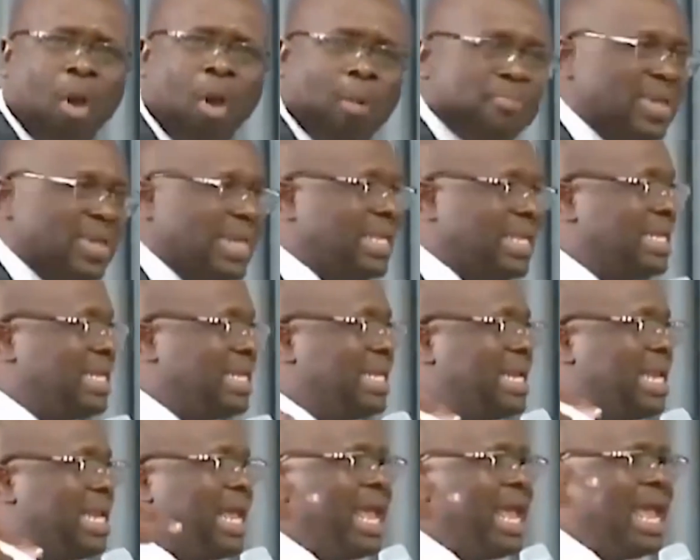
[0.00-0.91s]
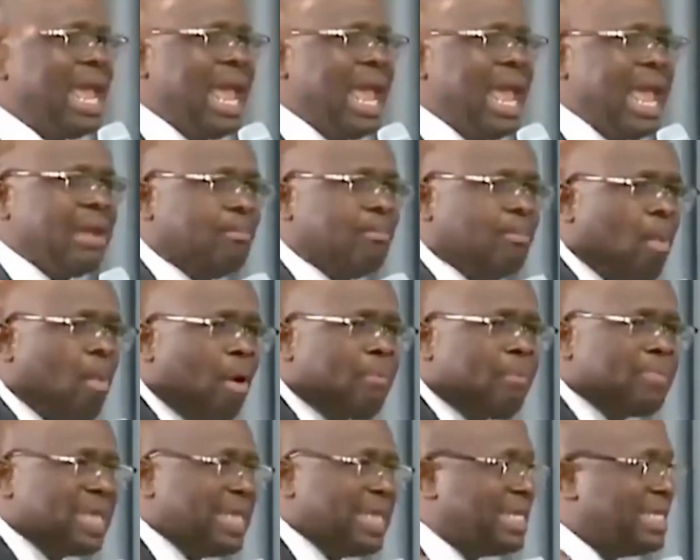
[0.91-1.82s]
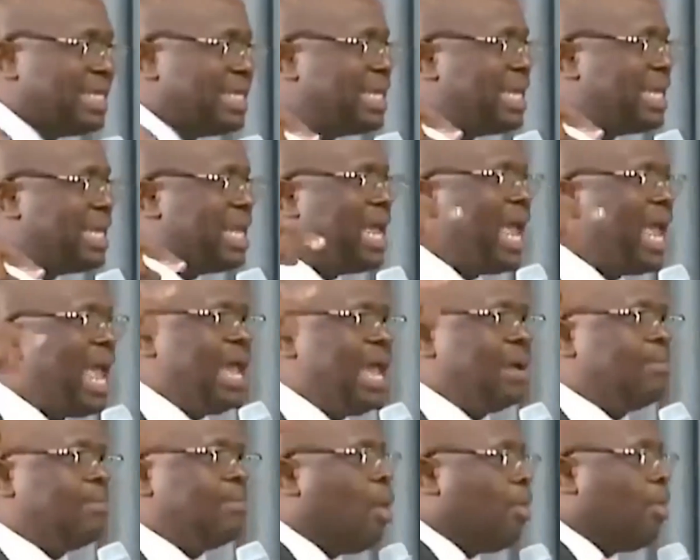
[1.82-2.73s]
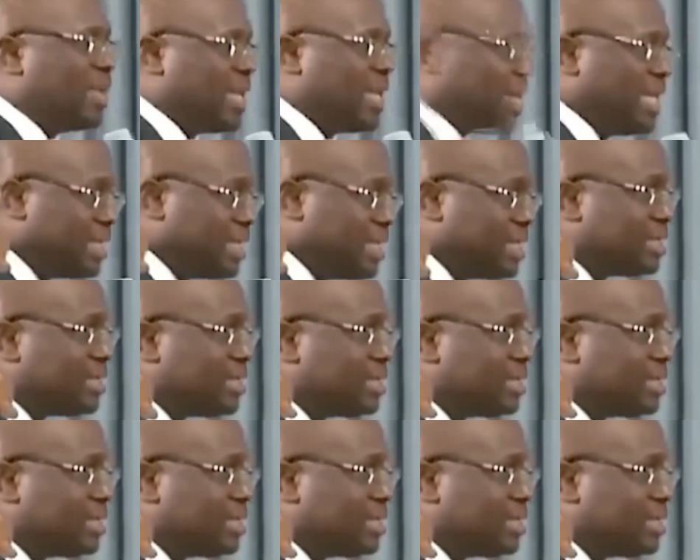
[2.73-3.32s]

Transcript: mopping and mopping and mopping.